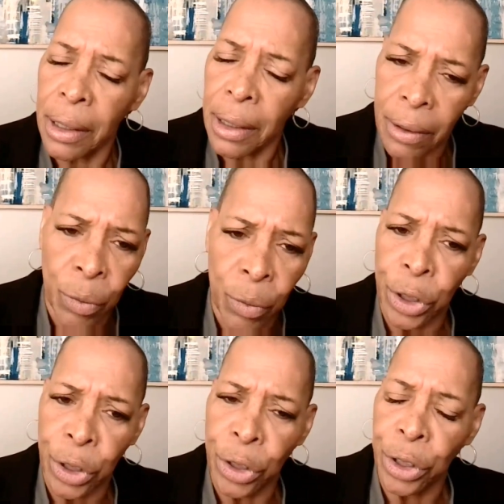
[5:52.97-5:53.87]
what you
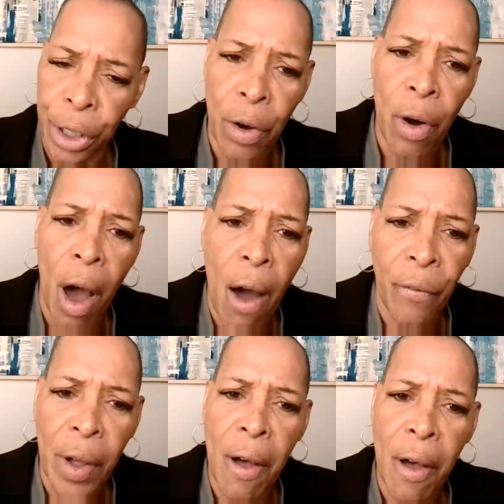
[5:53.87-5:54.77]
should go off
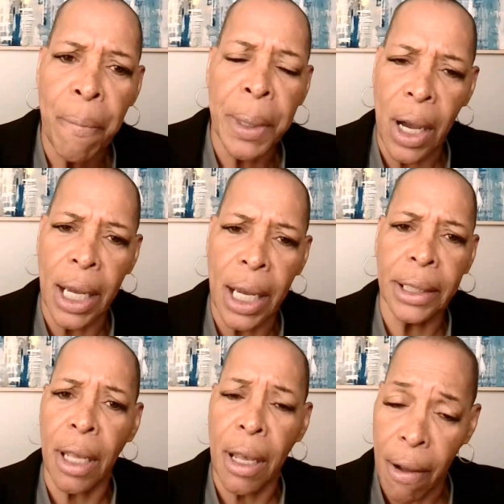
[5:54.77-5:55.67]
of because
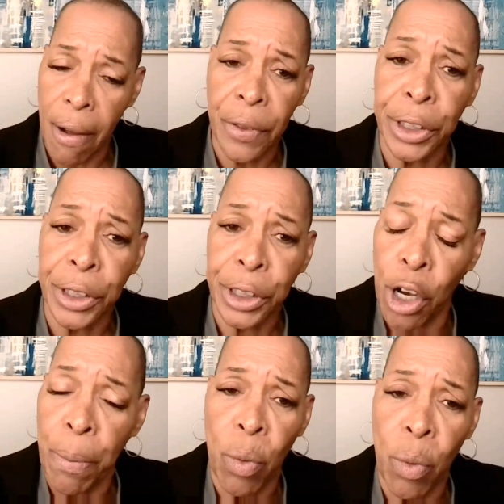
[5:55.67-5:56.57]
of the scope
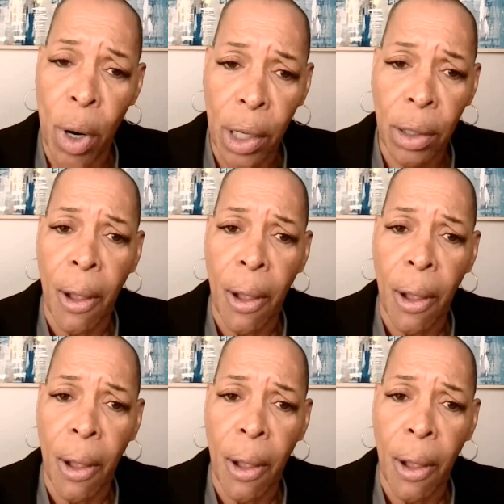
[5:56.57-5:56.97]
of work.